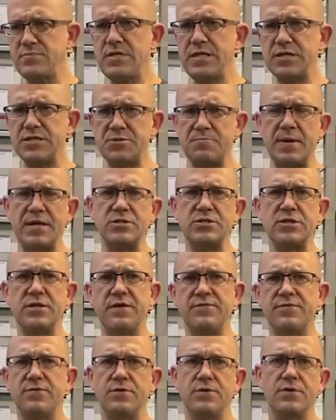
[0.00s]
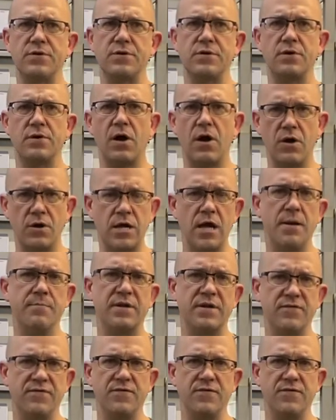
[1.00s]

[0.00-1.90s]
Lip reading: especially if they're all coming